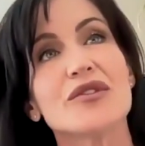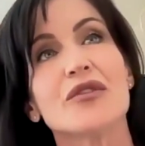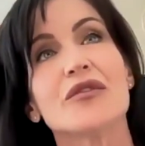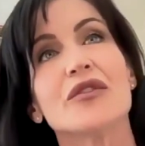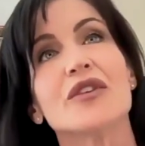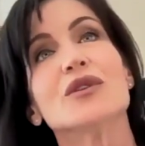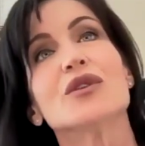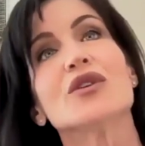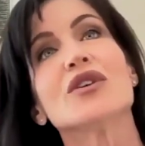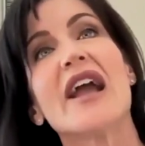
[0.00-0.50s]
if
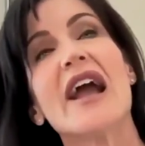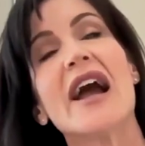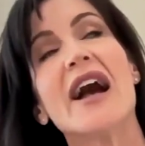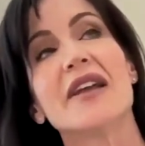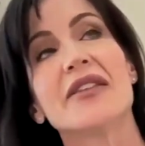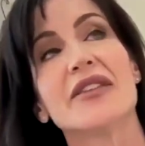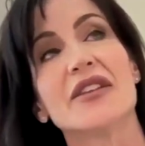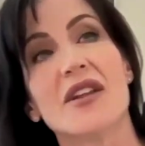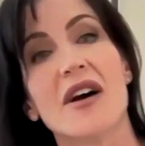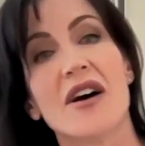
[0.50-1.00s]
you look
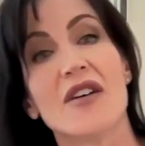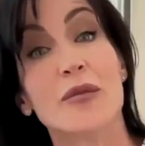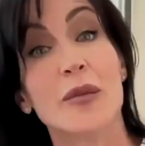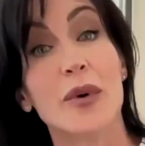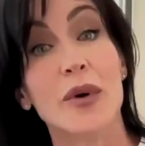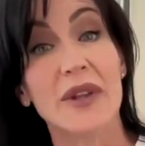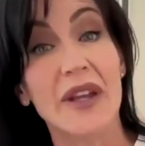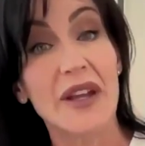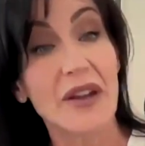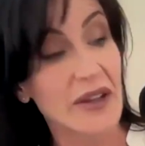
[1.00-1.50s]
at the law of
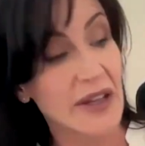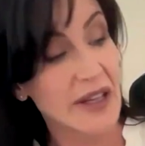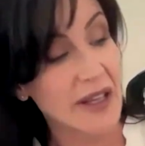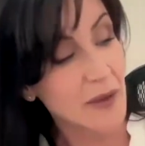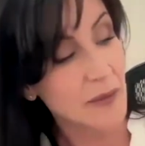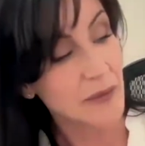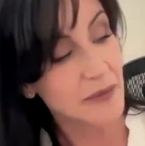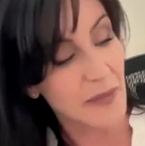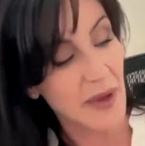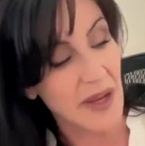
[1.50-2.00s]

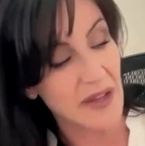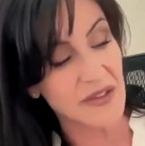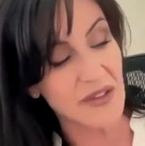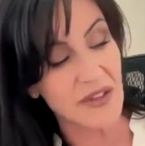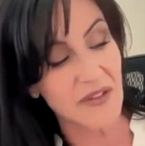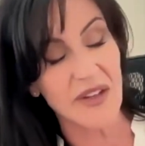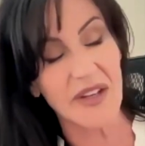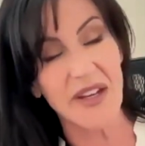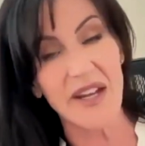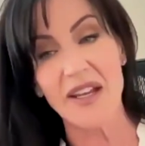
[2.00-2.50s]
polarity,
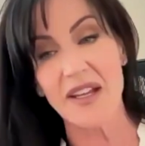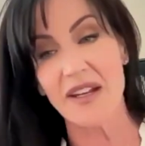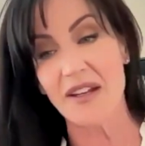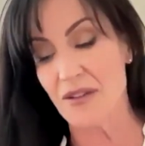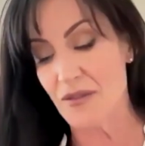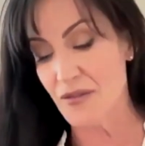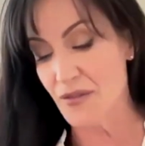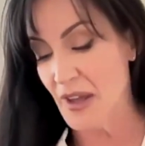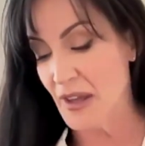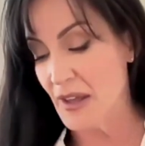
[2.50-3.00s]
positive and
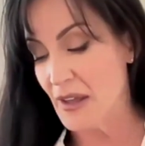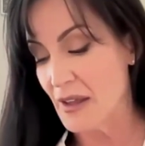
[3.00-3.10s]
negative,